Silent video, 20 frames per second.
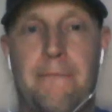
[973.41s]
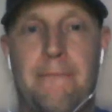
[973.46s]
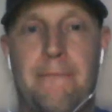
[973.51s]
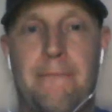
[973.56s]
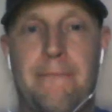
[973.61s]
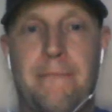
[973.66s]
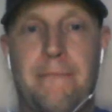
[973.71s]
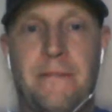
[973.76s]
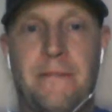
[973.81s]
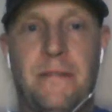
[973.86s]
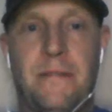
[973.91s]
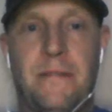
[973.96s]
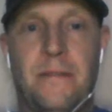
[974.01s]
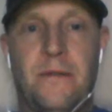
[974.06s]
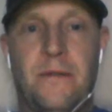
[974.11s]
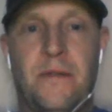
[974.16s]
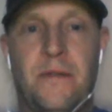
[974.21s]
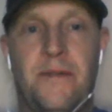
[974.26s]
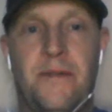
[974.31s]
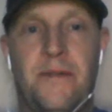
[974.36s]

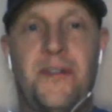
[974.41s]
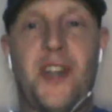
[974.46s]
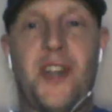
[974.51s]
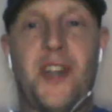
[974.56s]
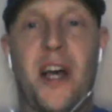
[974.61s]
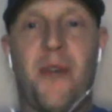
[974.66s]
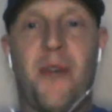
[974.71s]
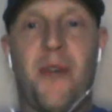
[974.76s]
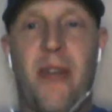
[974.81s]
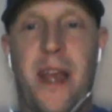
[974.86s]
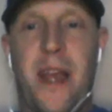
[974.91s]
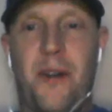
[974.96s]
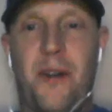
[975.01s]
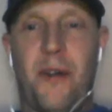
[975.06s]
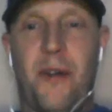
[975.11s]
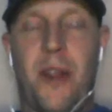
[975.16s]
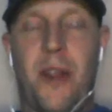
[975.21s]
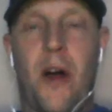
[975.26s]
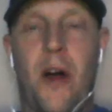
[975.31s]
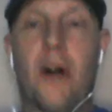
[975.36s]
John
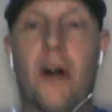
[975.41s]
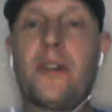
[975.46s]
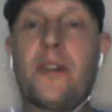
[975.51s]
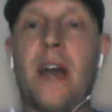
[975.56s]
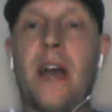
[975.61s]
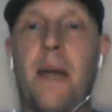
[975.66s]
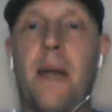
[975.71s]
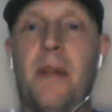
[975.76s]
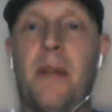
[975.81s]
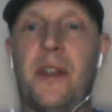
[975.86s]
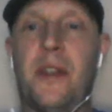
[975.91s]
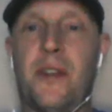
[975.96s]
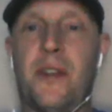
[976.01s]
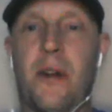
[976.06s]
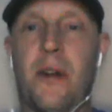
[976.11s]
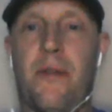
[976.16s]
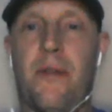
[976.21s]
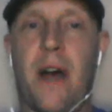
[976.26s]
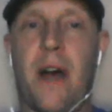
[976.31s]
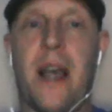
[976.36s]
Randall, a long-time
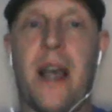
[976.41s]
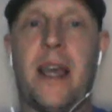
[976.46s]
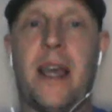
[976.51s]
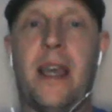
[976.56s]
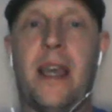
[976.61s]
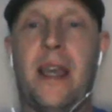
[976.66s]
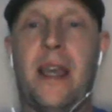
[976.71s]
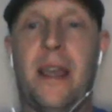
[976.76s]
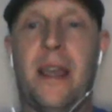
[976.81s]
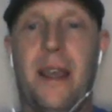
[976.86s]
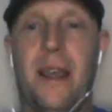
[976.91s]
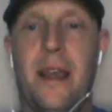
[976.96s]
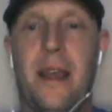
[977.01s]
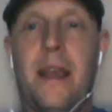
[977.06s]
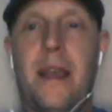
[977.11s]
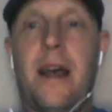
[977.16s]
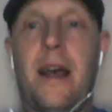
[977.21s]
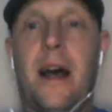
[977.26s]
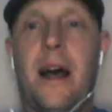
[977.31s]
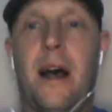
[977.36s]
Minnesota Viking,
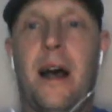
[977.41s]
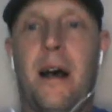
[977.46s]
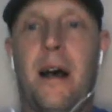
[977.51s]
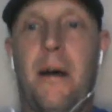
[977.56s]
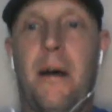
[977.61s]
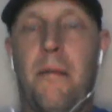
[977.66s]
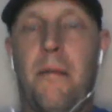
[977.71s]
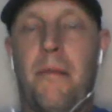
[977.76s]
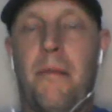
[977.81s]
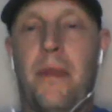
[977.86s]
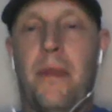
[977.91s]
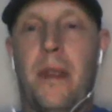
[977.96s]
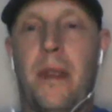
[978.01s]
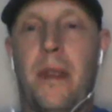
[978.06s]
and